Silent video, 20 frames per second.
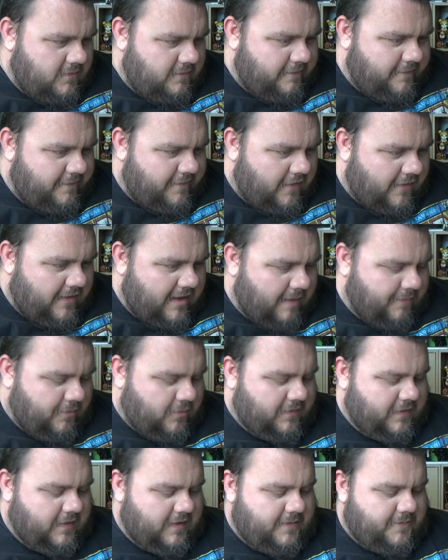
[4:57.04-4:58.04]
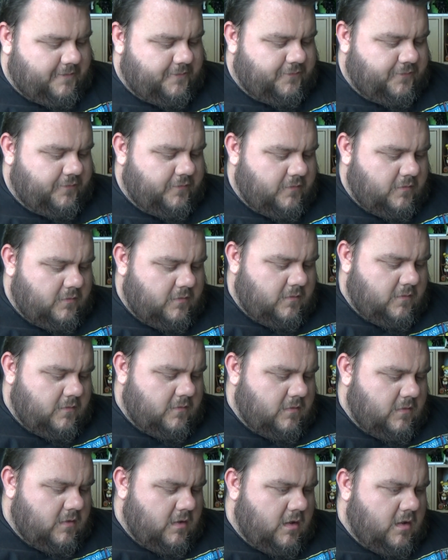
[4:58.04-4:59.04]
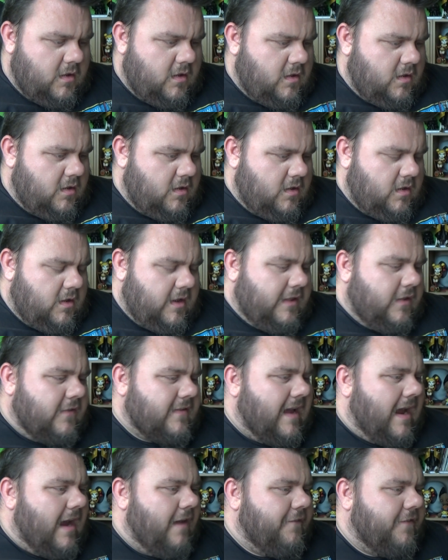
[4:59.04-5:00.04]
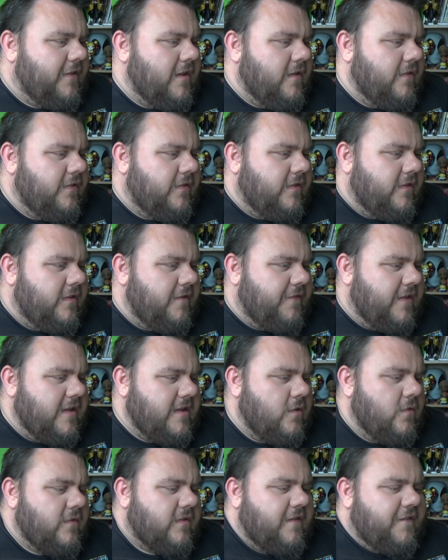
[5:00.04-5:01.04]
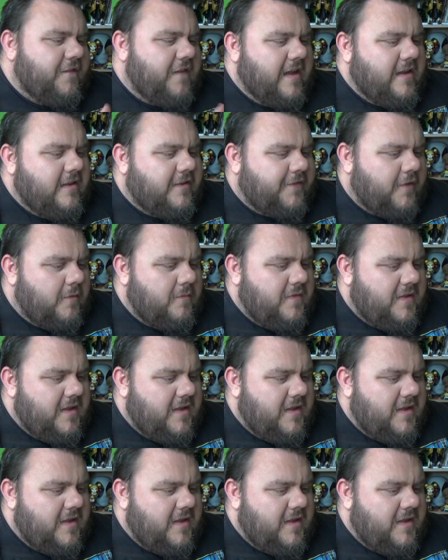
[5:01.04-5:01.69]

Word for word: Very happy with that. It looks like, have they, have they used the face from